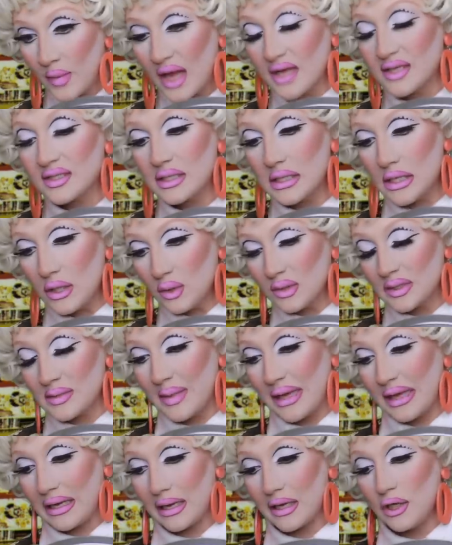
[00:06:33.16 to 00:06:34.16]
Excuse
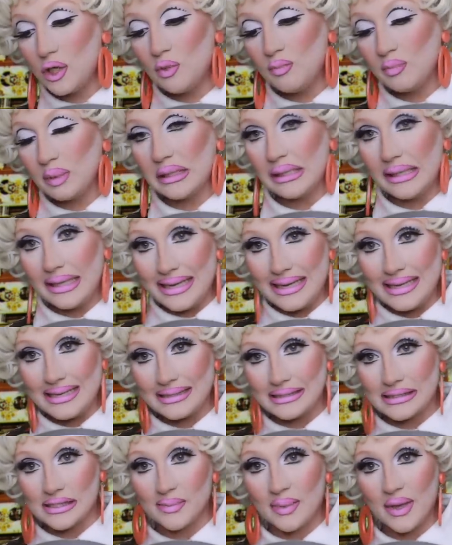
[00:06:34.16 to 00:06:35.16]
me, can you
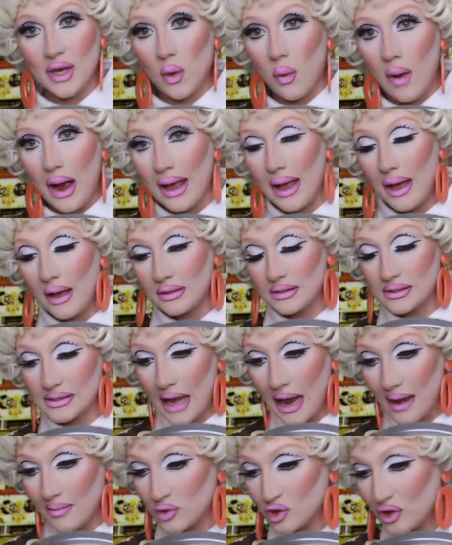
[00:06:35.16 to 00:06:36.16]
please be quiet?
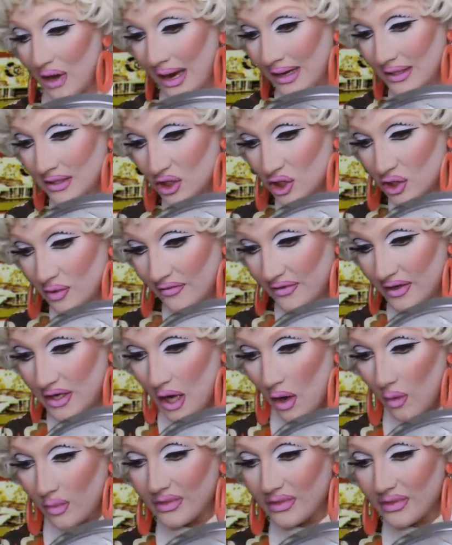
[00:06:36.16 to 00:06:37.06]
I'm trying to do a video.